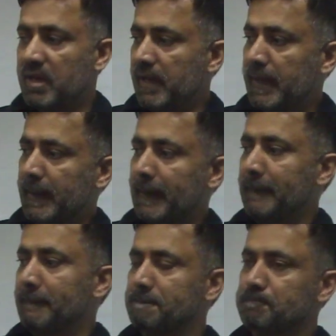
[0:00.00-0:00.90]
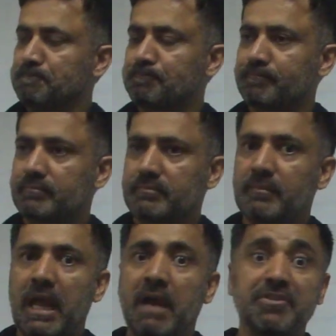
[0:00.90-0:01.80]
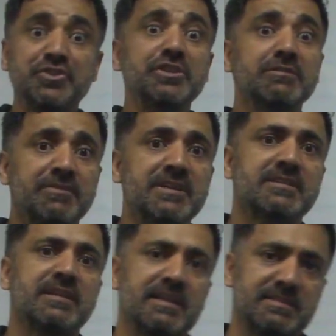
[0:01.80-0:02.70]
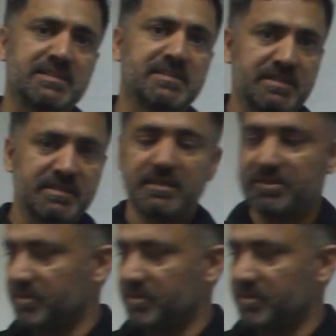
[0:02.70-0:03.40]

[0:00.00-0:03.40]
have a universal existence in this